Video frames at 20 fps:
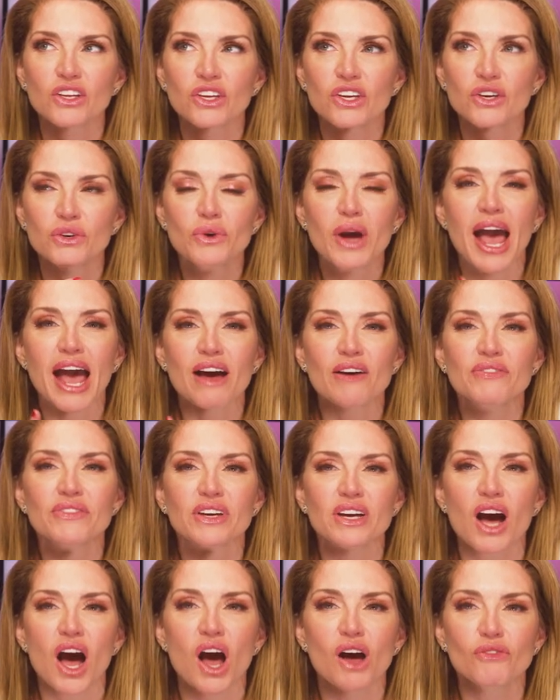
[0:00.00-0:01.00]
you have
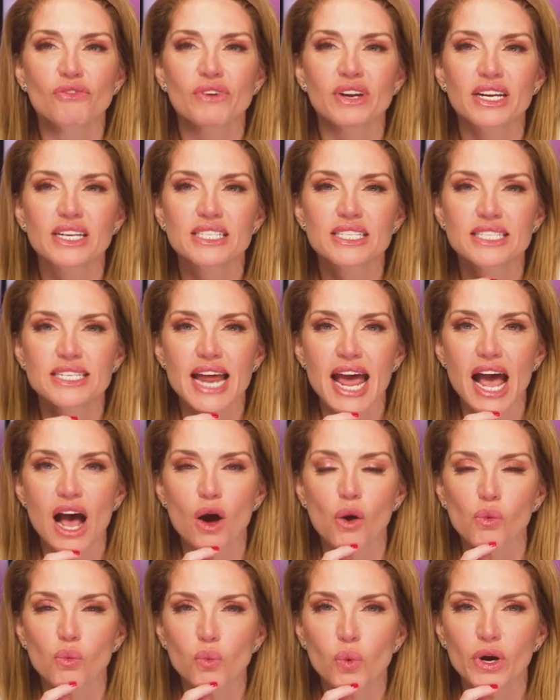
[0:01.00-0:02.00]
the confidence
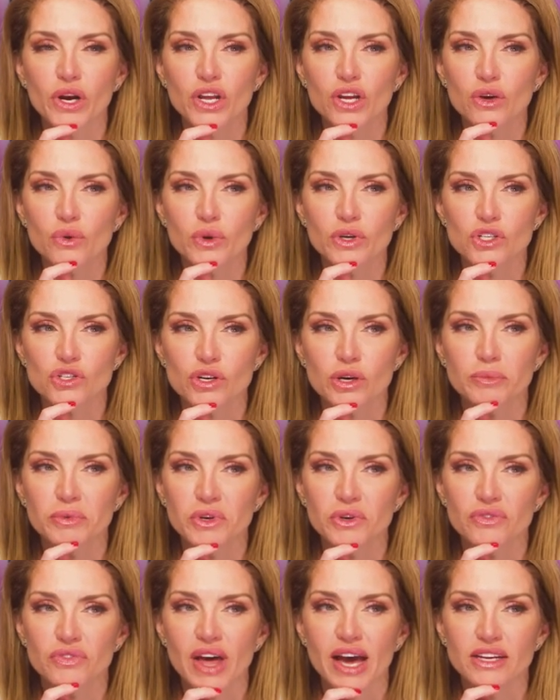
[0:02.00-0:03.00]
now. What do you
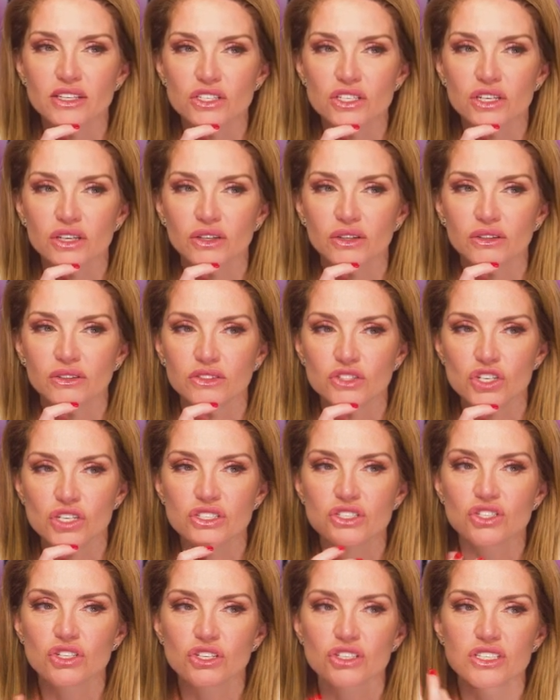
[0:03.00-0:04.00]
attribute that to?
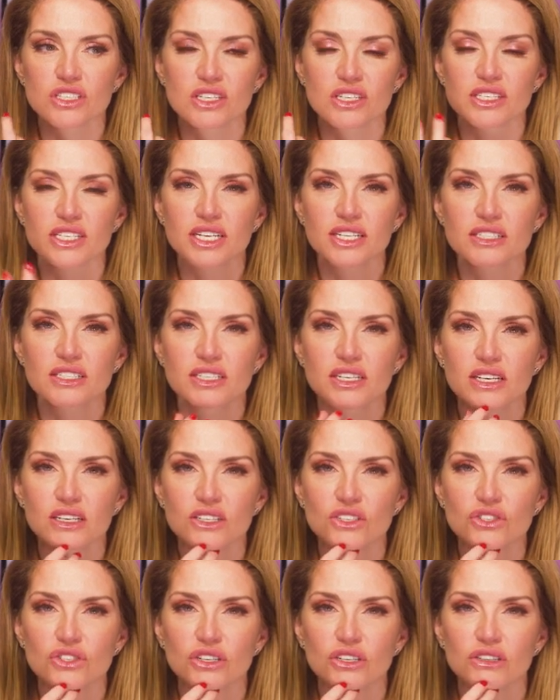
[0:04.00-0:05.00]
Just your
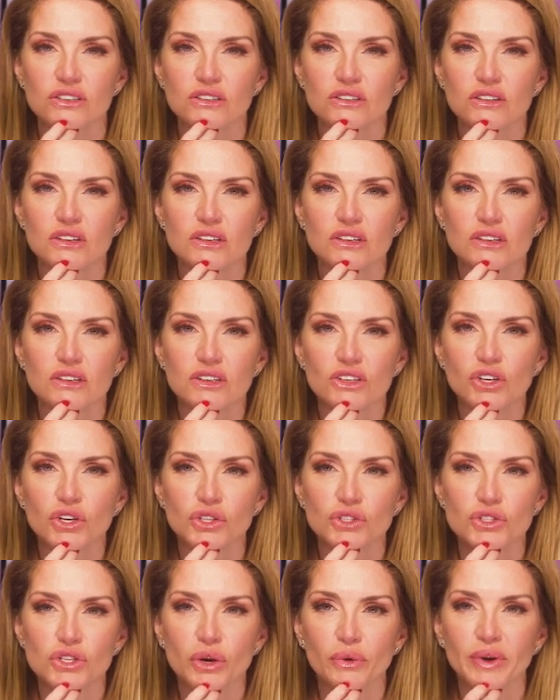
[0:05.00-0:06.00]
statistics, your
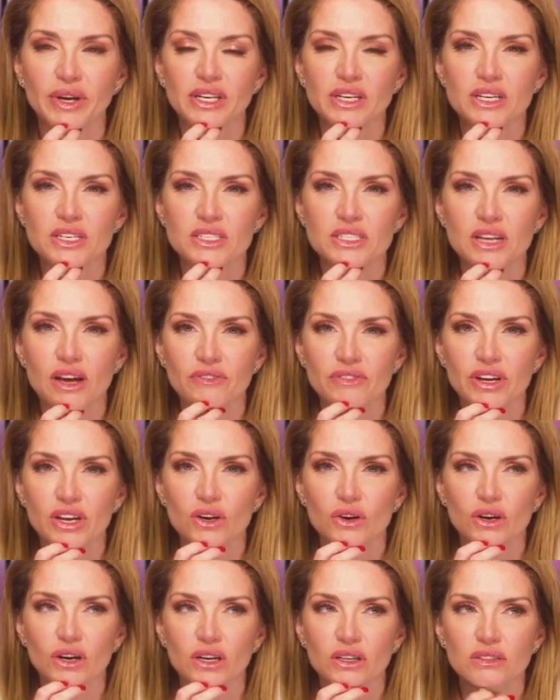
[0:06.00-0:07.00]
your doingness of it,
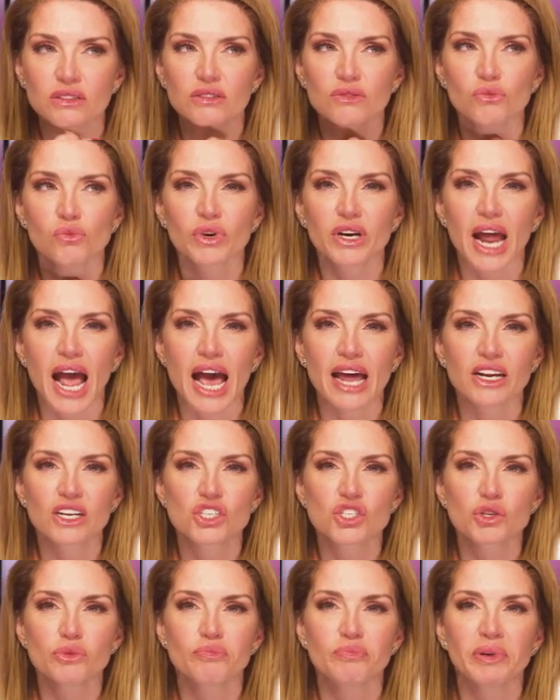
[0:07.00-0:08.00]
um, or what, how
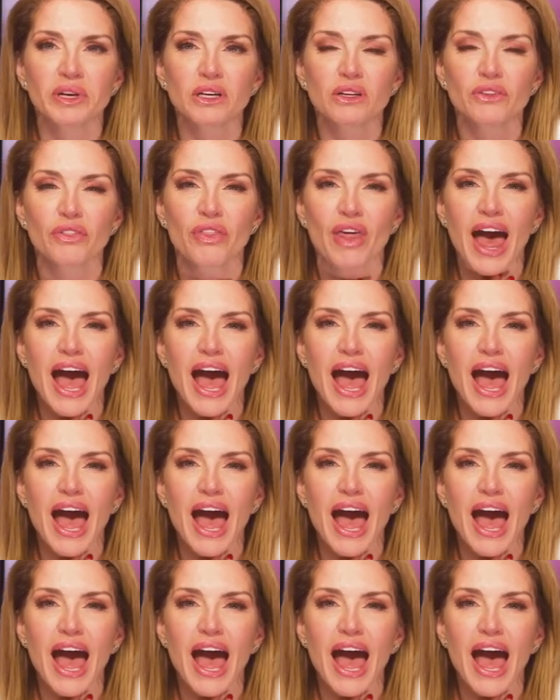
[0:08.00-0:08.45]
did you well, build